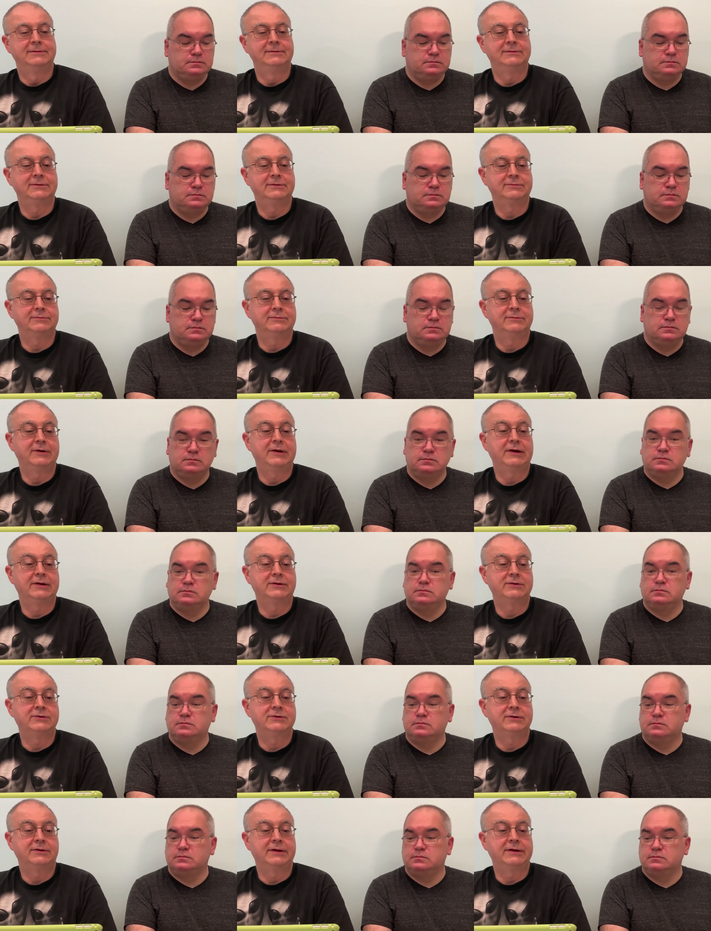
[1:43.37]
Speaker 1: So we got the
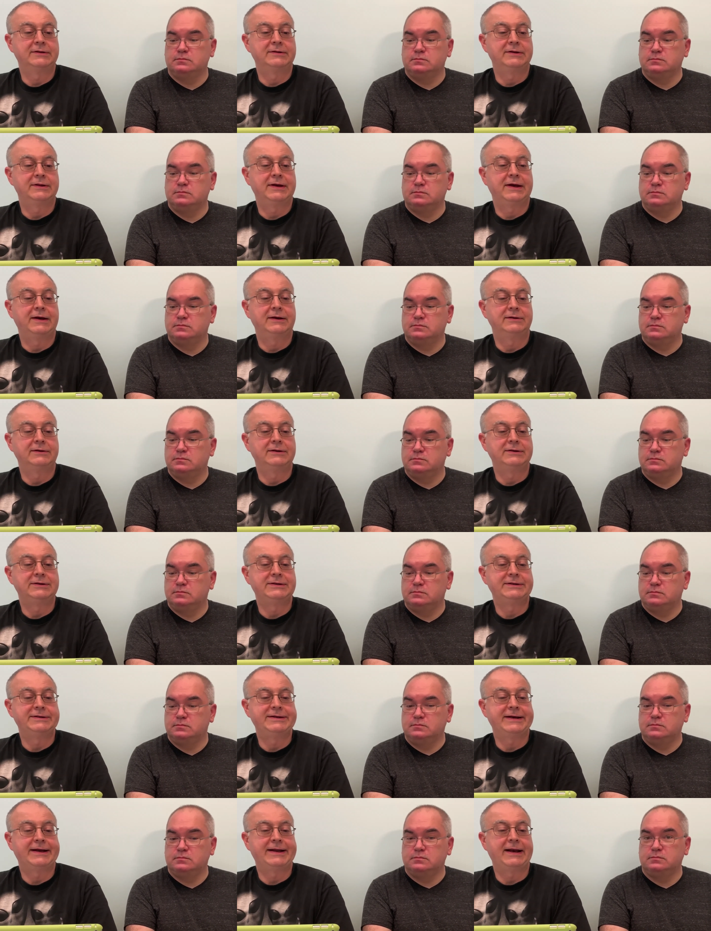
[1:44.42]
link to that. You should
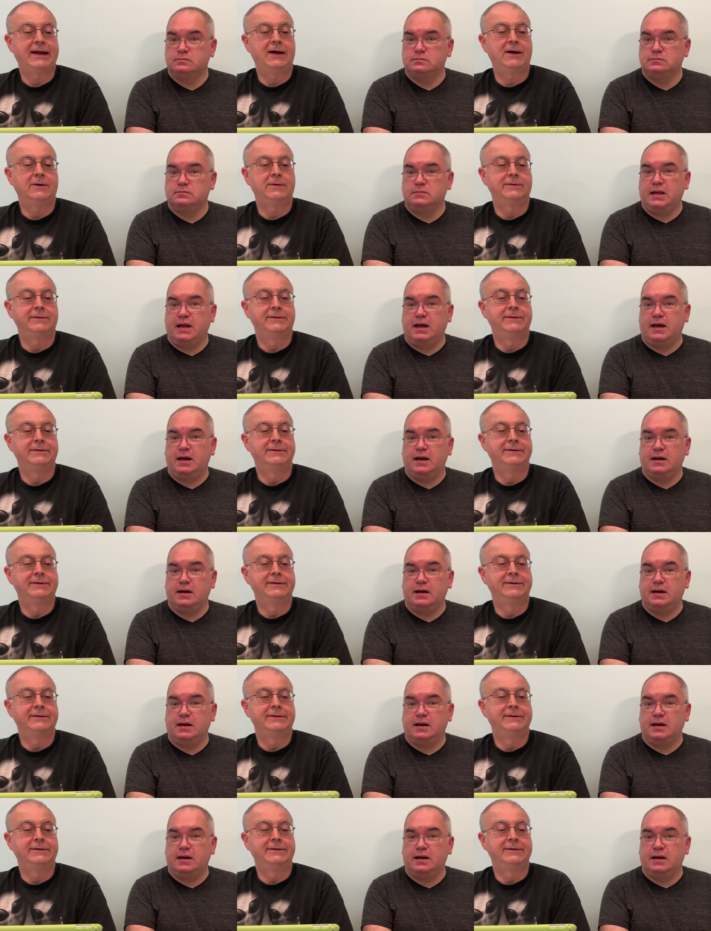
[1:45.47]
check it out. Yeah.